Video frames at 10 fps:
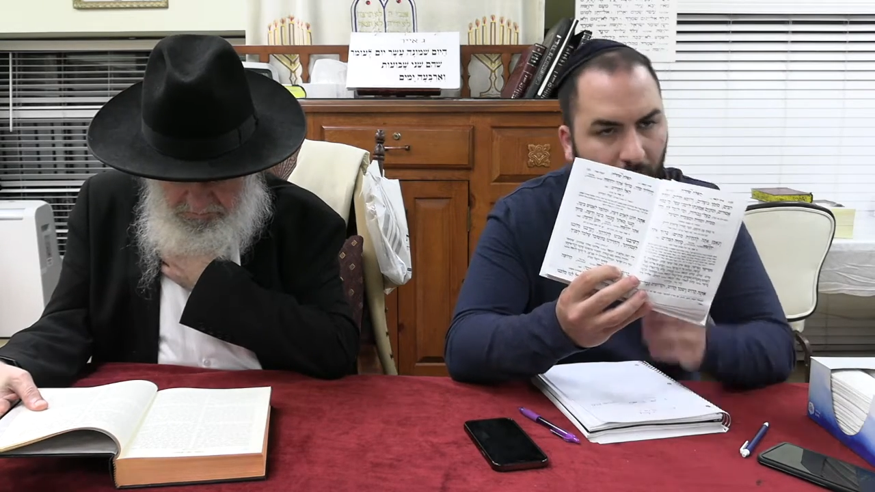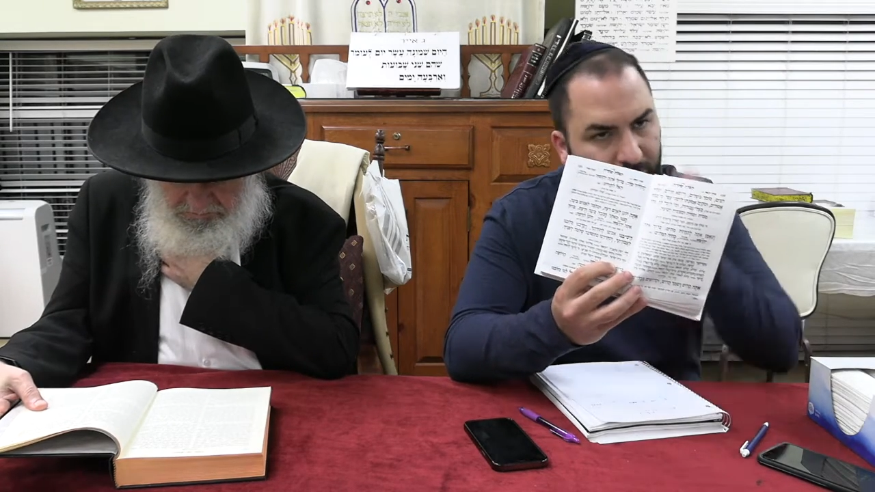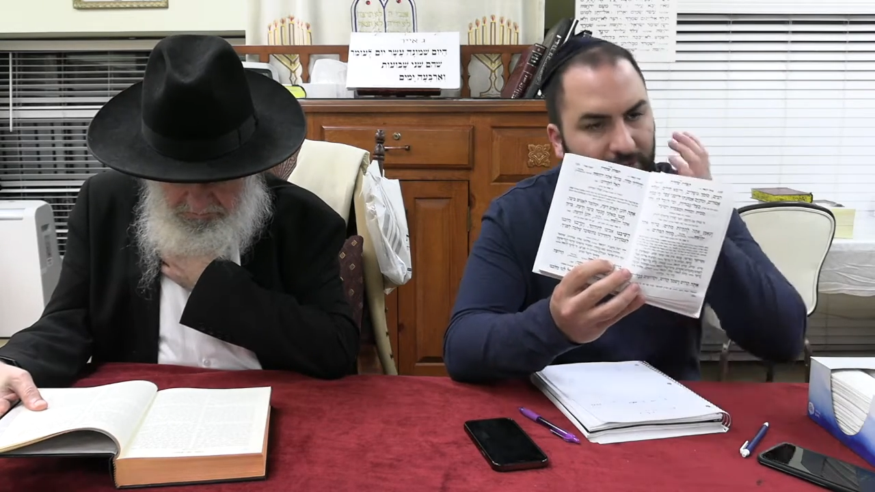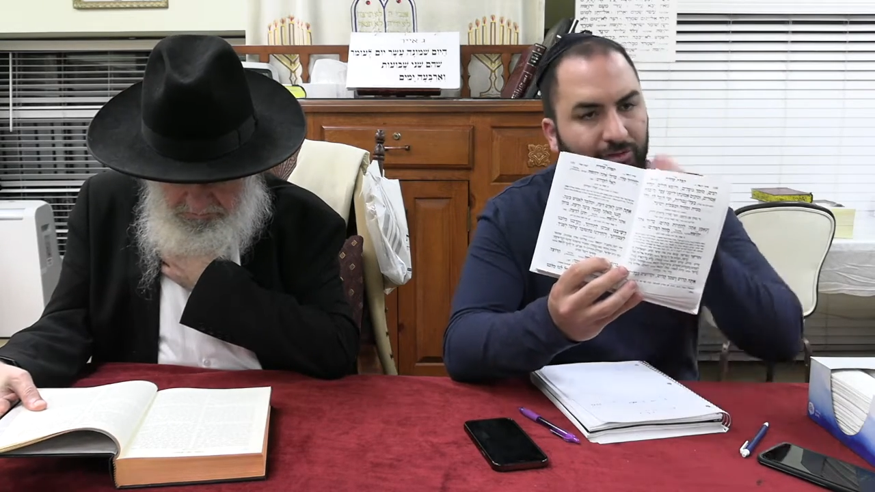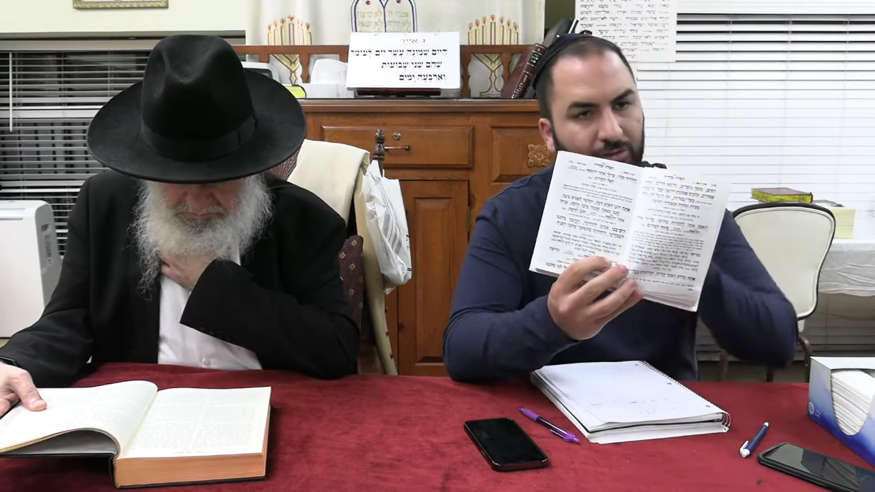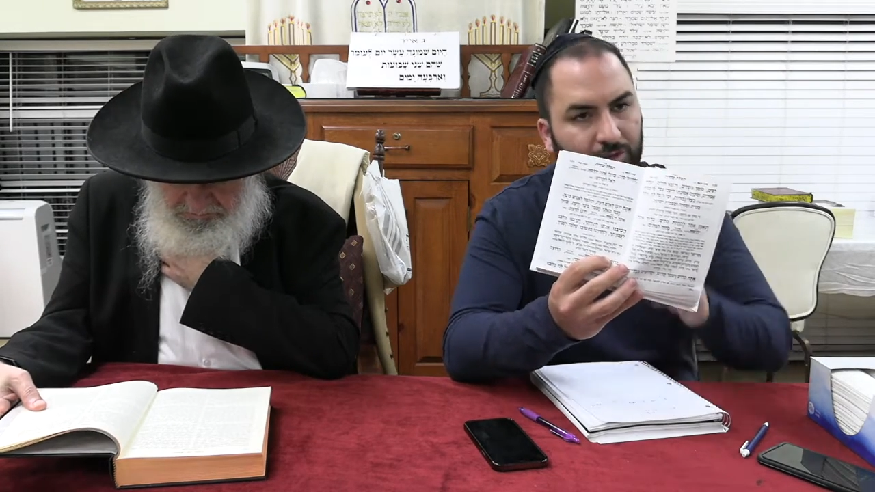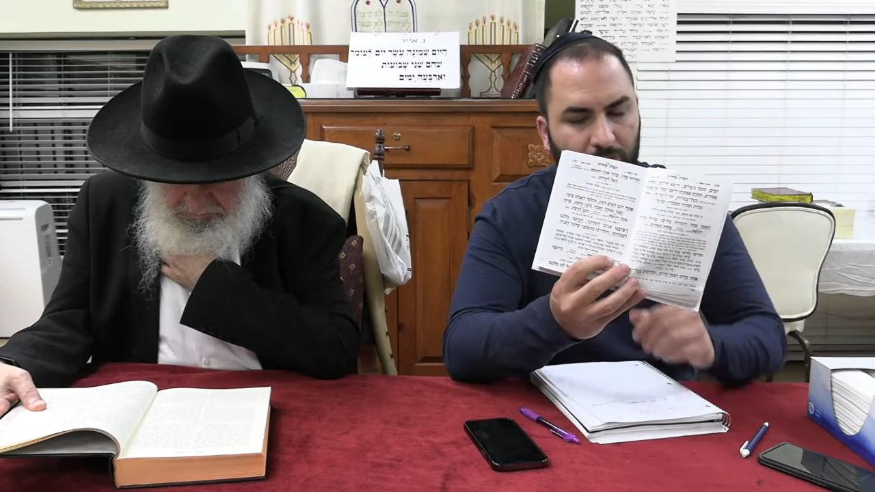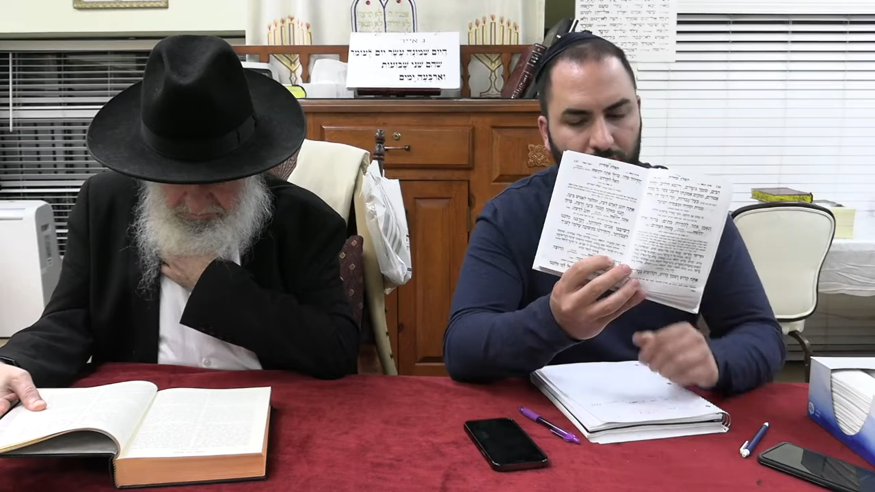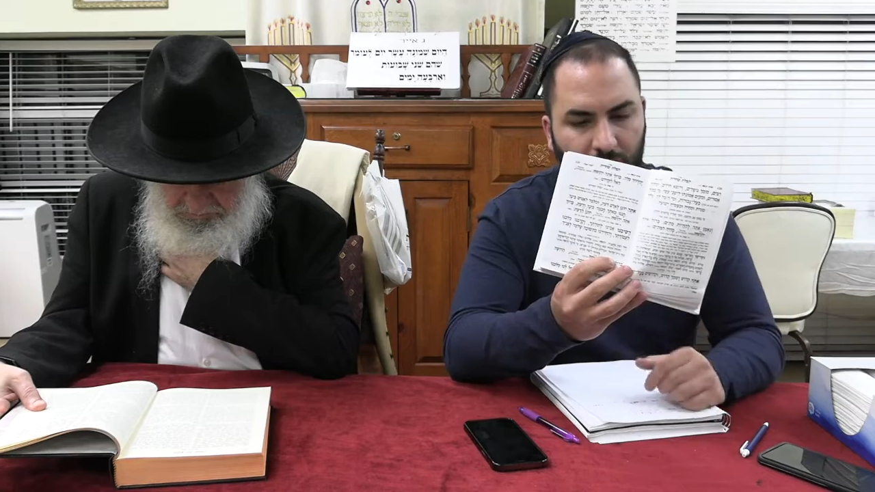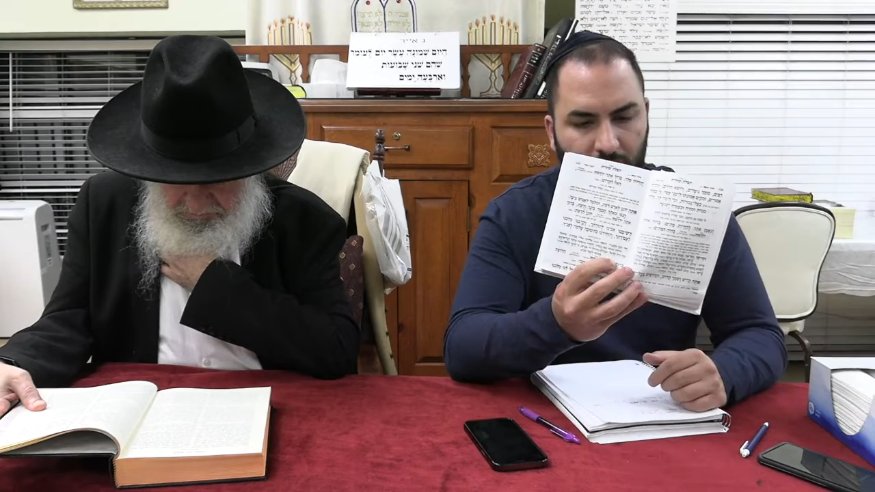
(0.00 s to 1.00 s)
up in level of
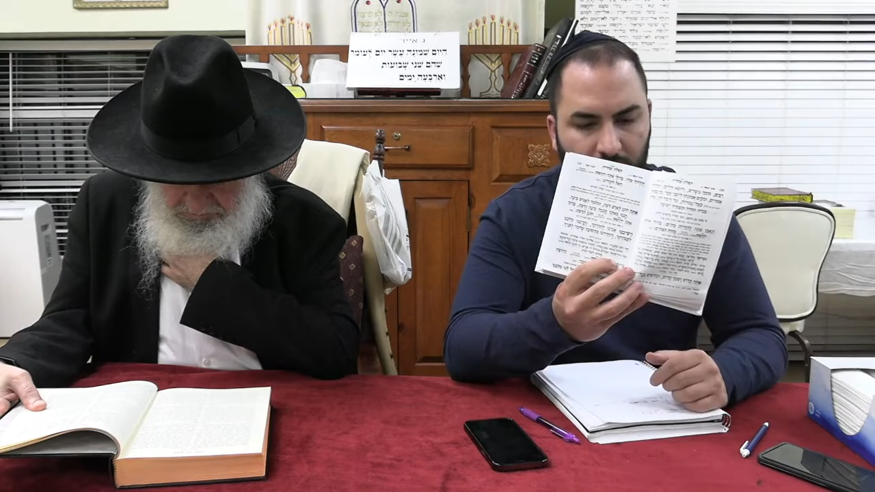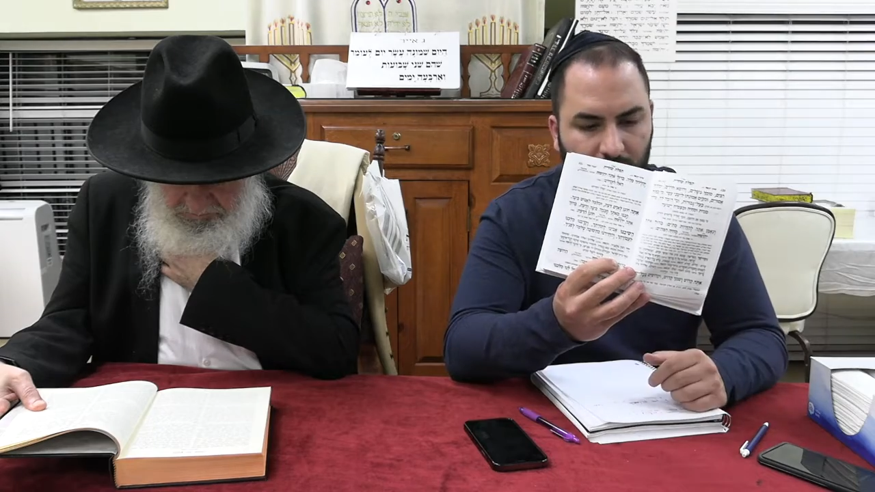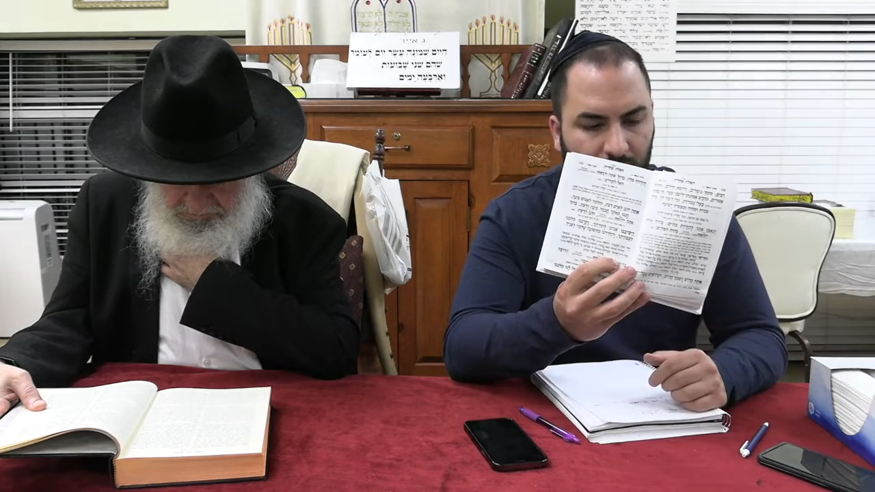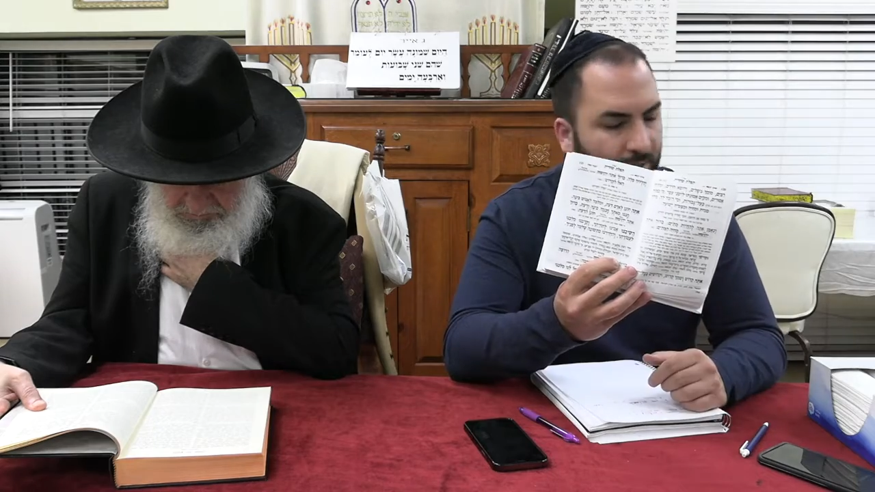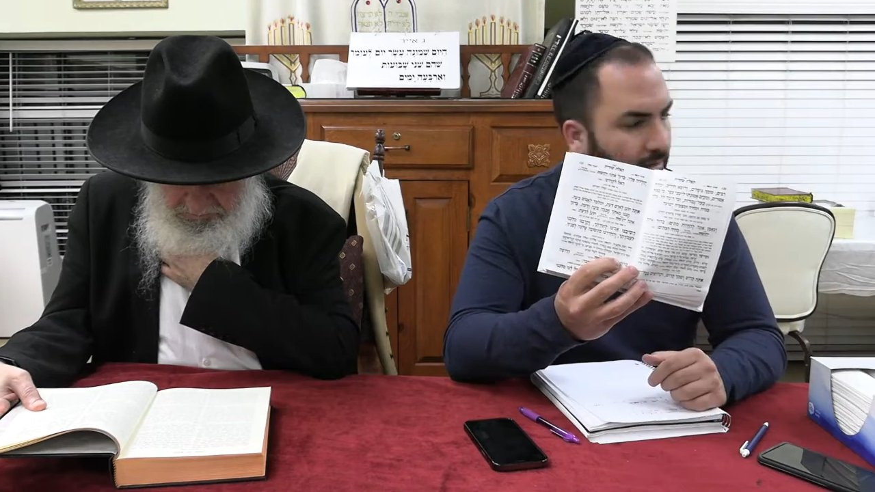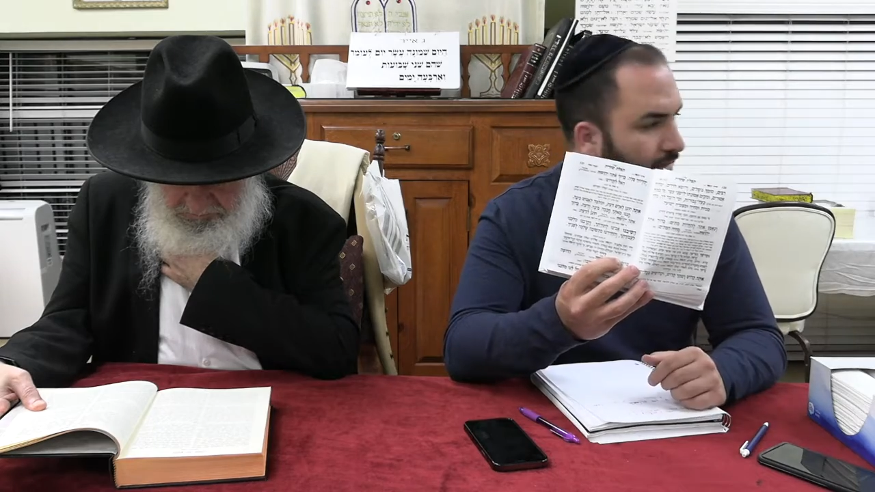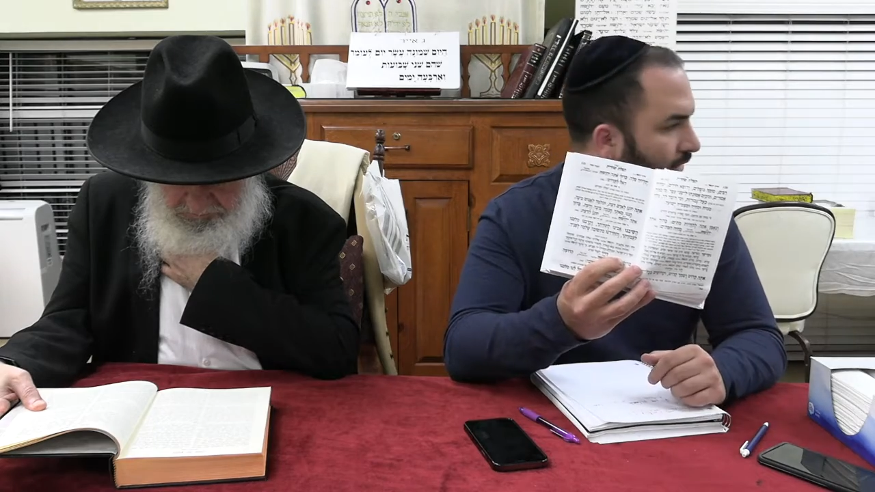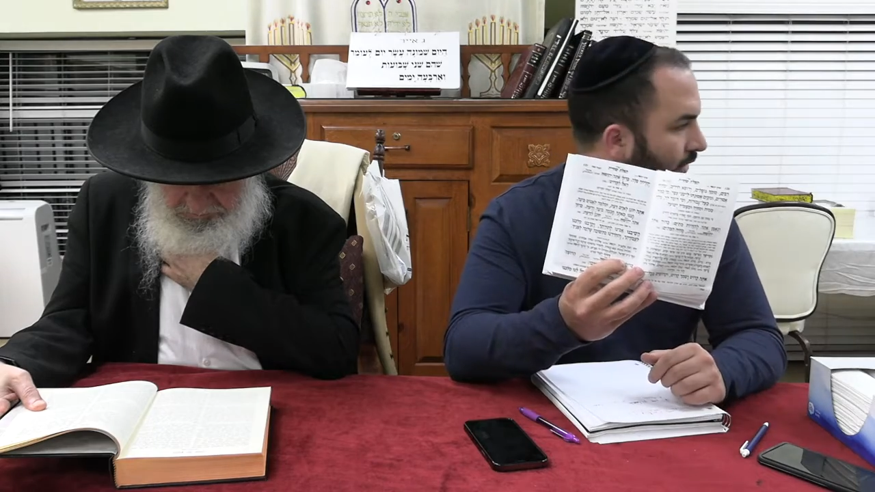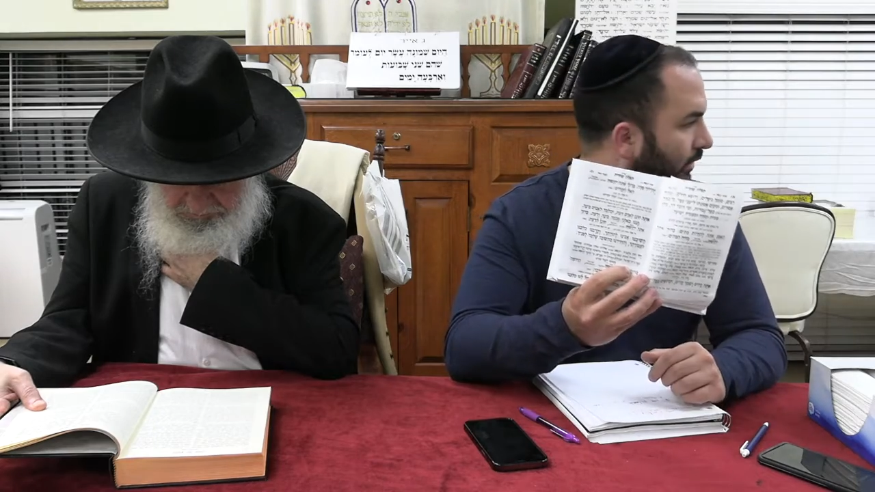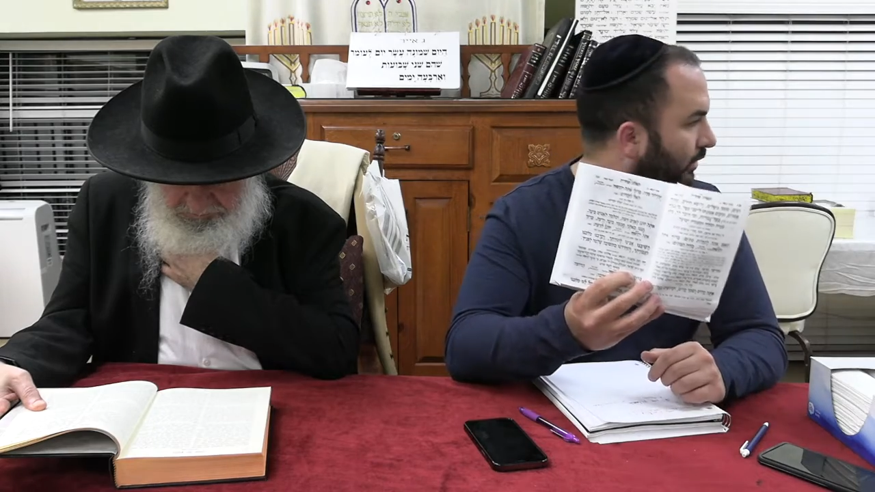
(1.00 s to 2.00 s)
Kedusha. You see the person's name, right?